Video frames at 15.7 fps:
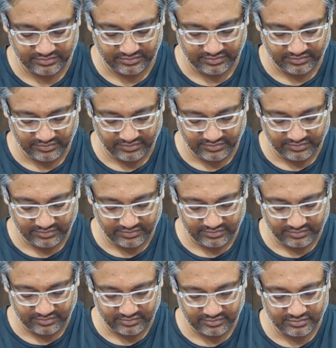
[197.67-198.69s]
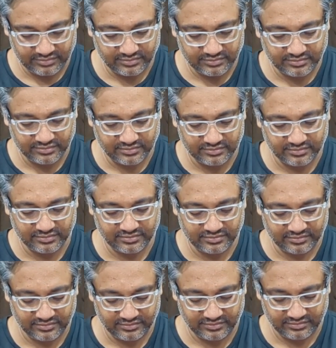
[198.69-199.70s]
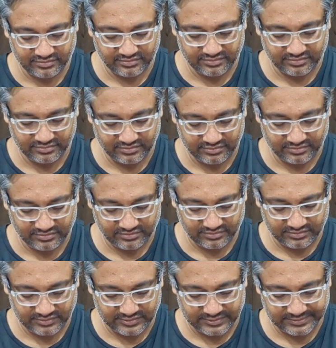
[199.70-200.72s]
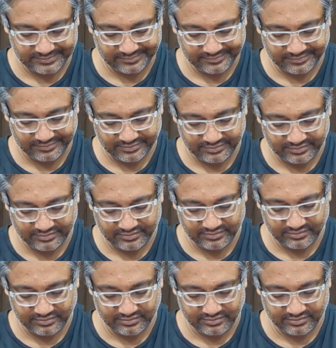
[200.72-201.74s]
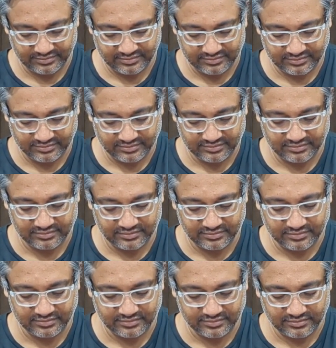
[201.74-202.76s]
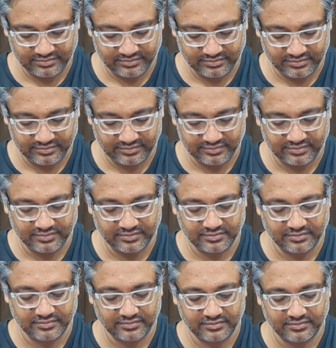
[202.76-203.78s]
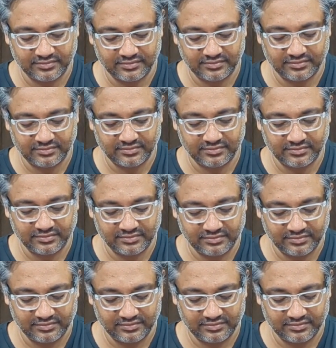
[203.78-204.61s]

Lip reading: Nobody speaks.